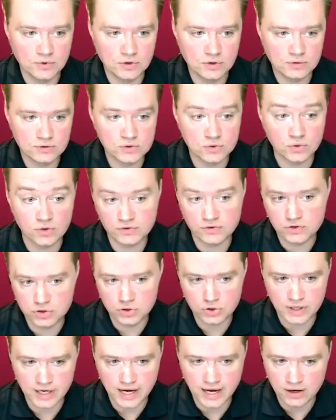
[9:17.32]
sort of
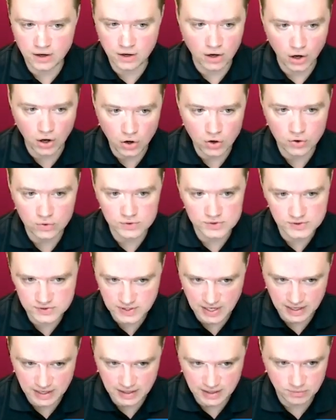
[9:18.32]
create our own
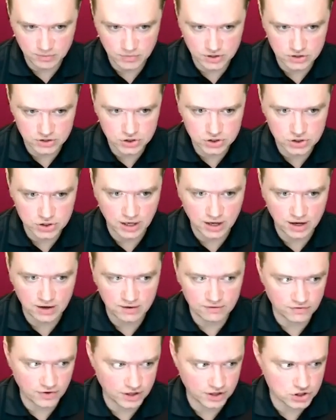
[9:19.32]
set image
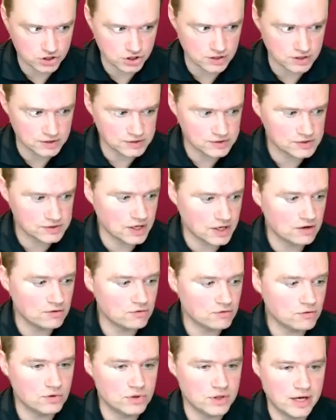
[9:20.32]
function instead
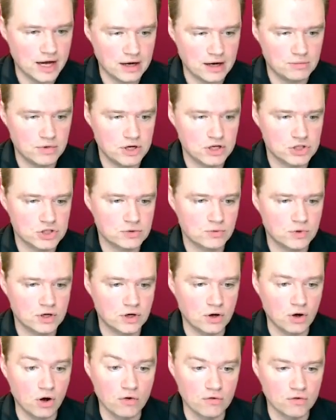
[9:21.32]
for the animation. We're
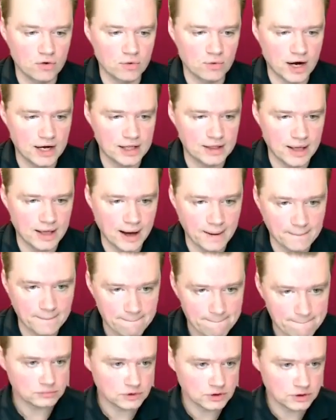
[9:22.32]
going to override that.
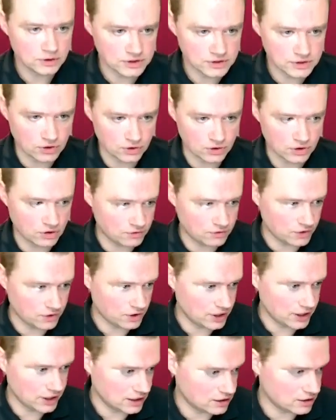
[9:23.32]
Let's go to the
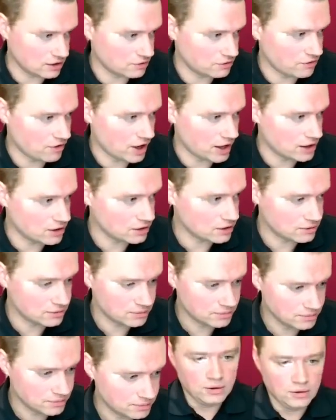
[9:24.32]
very end of the file.
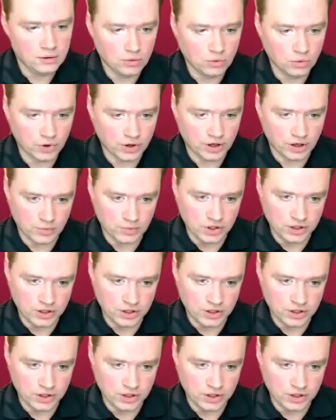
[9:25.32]
We'll come in